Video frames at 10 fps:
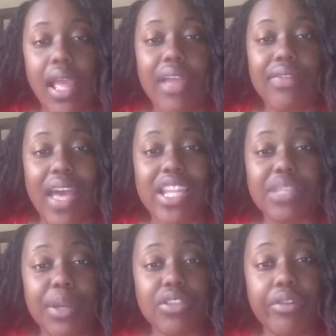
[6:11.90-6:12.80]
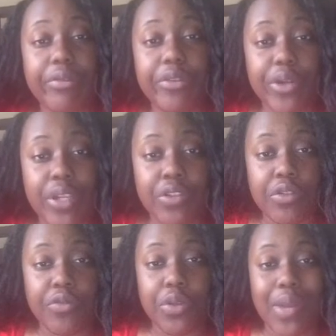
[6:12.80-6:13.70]
and that is based off of your
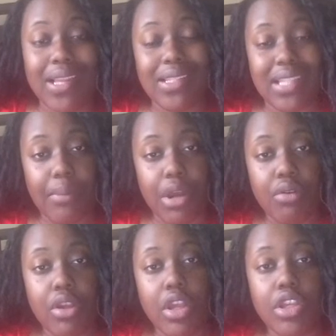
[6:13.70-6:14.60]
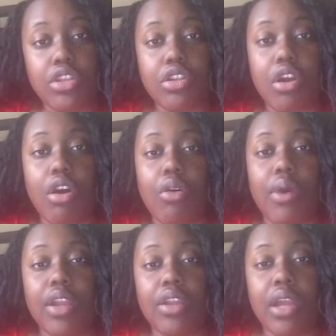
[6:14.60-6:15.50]
interview and demo.
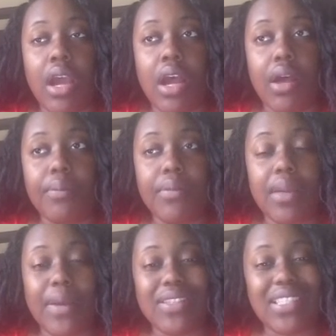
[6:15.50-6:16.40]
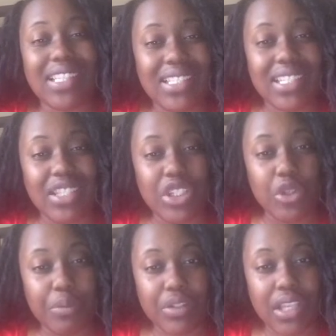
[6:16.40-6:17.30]
So about
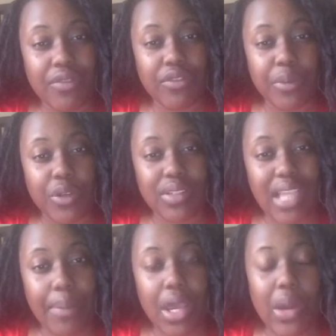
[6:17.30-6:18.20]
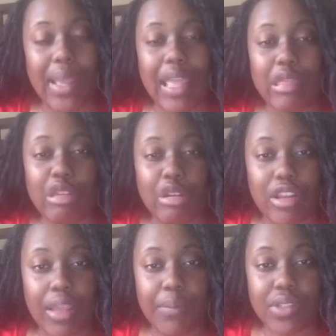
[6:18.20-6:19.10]
62% from your demo and
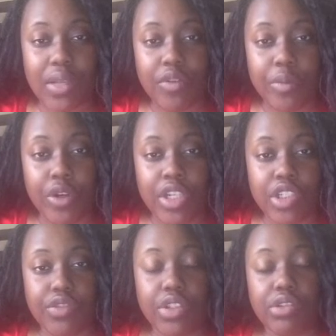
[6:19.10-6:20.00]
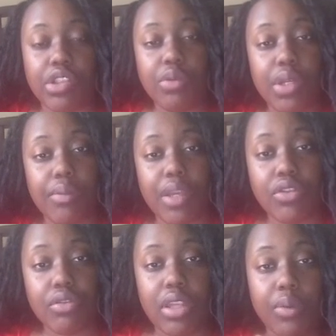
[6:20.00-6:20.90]
38% from your interview. So you want to make
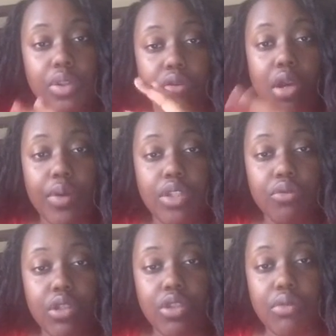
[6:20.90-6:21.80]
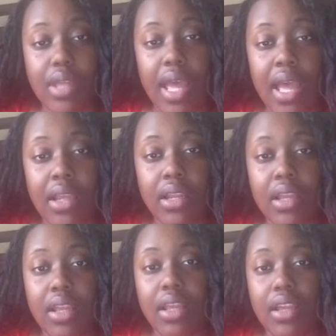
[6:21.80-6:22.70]
sure that when you go and you do that,
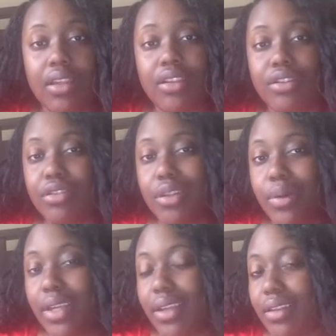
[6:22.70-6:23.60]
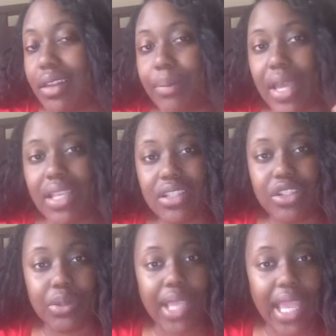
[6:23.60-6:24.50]
you're doing the best
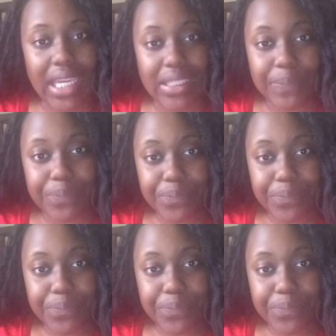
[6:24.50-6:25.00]
that you can.